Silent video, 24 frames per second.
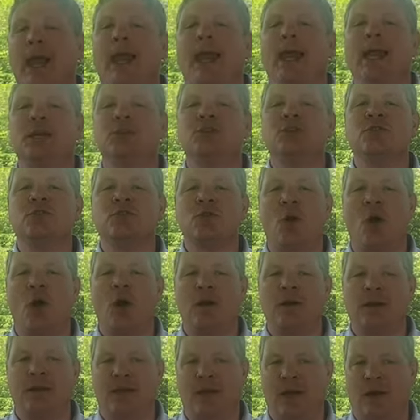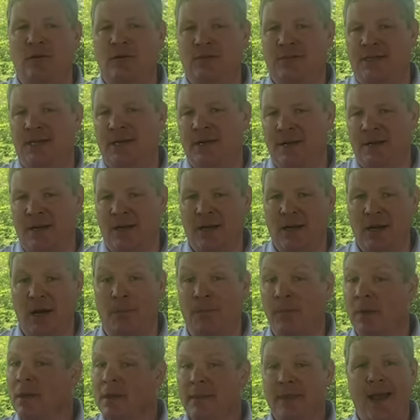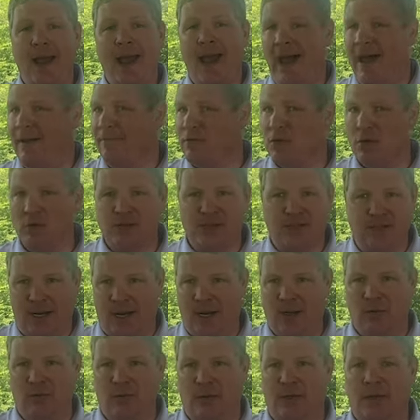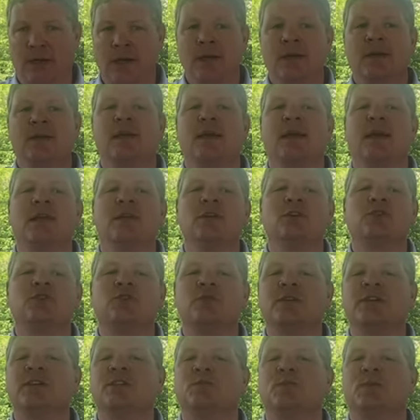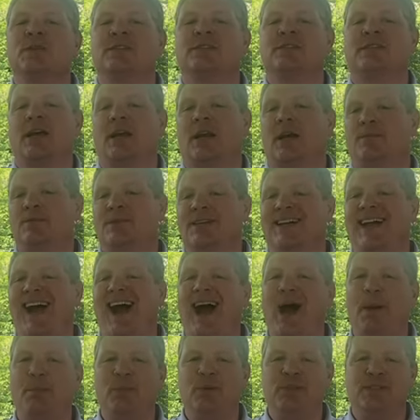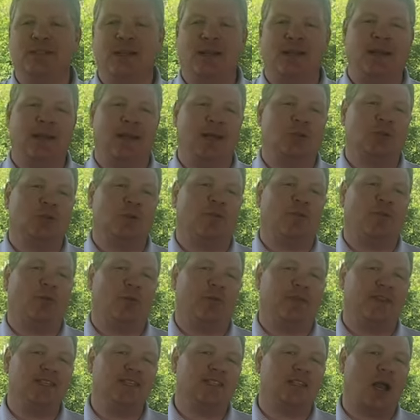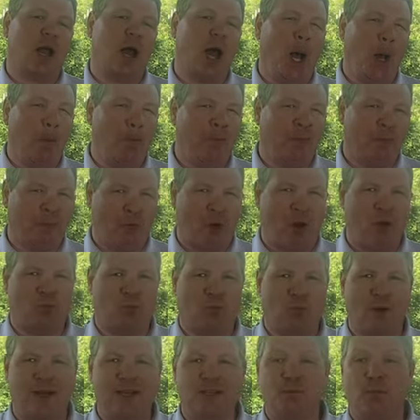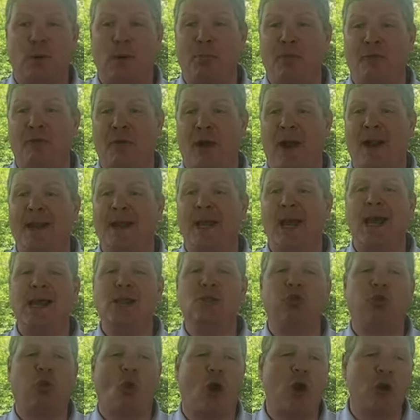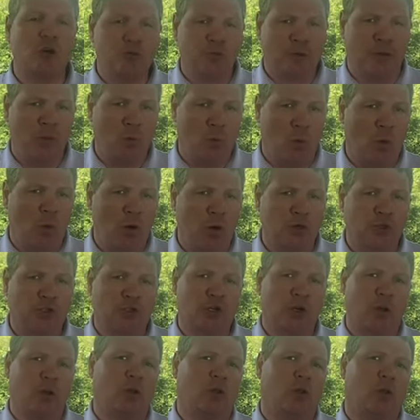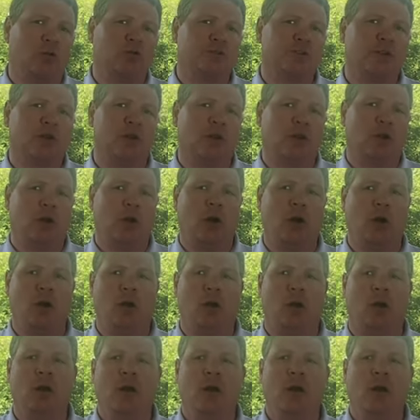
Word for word: Agents aren't guaranteed an income. They have no salary. The industry has been set up to compensate an agent for this upfront risk by providing a large reward should a closing occur.